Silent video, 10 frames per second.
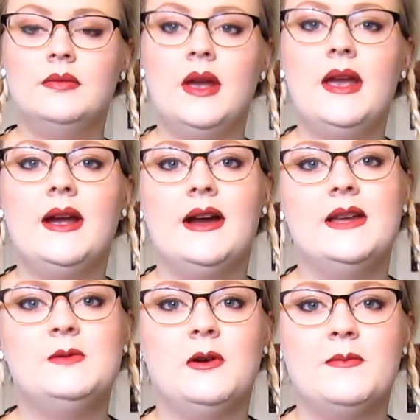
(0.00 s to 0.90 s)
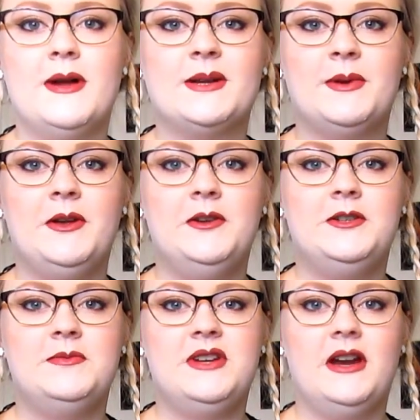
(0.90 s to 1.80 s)
Hey guys, welcome back to my
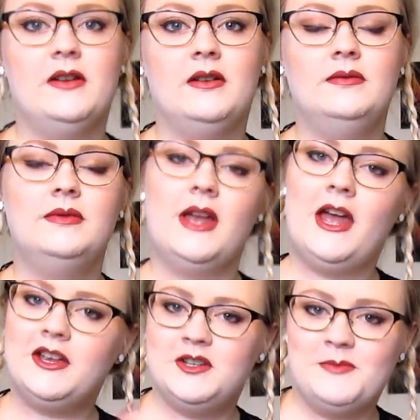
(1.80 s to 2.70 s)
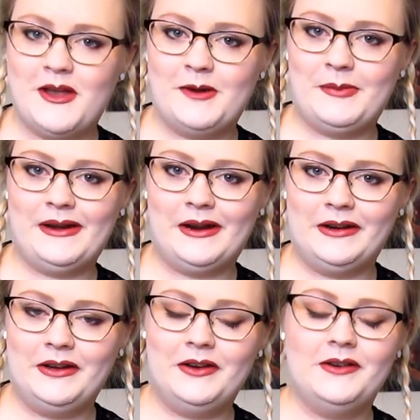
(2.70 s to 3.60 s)
YouTube channel. As you may or may
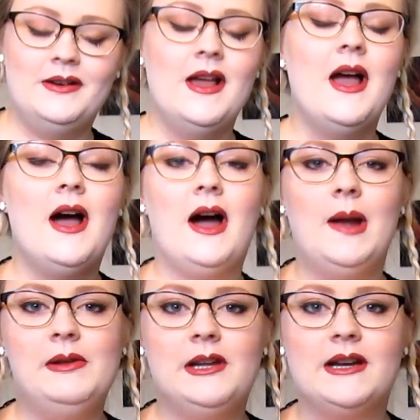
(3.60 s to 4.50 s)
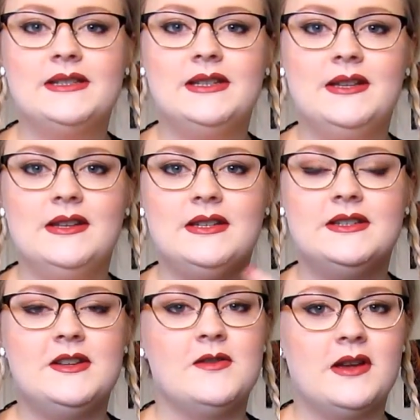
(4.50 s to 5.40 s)
not know, I'm Alexa and this
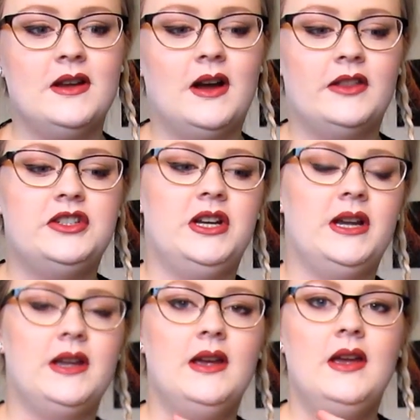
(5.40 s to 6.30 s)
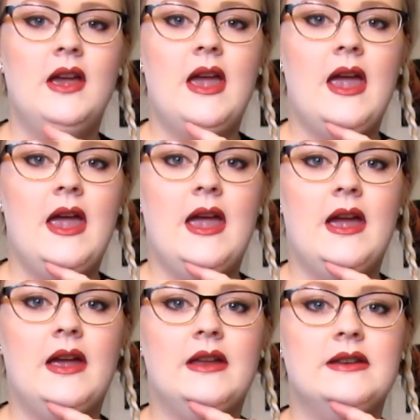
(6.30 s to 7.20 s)
is Token Goth Chick.
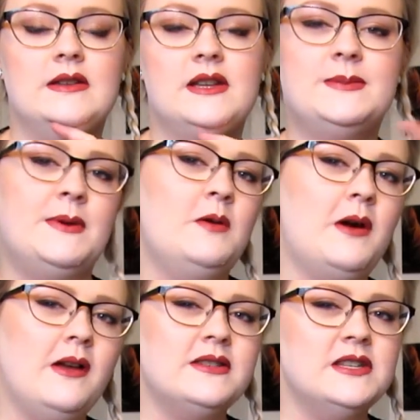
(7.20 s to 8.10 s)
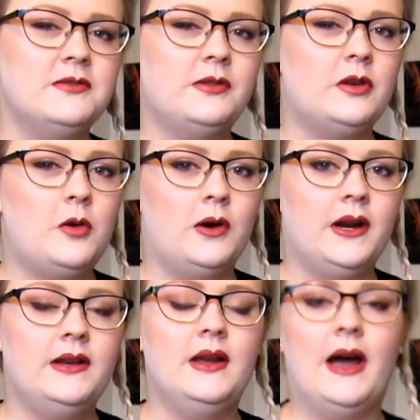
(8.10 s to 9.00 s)
And it's been a while since we
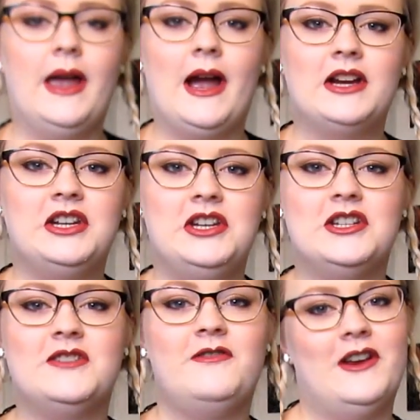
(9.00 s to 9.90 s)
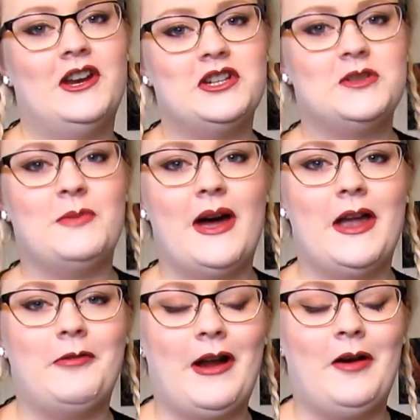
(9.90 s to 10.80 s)
recorded. I actually just finished
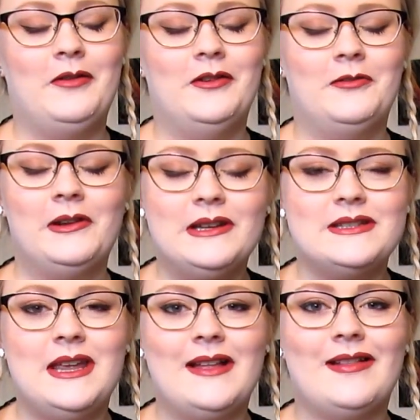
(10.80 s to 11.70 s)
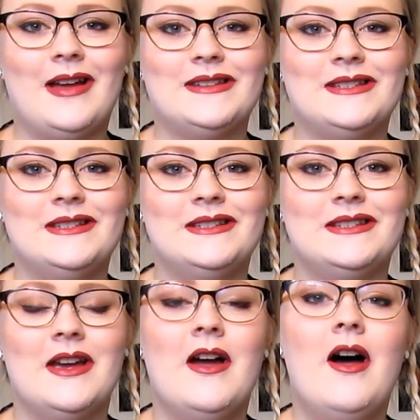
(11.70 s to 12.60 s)
my round of real estate classes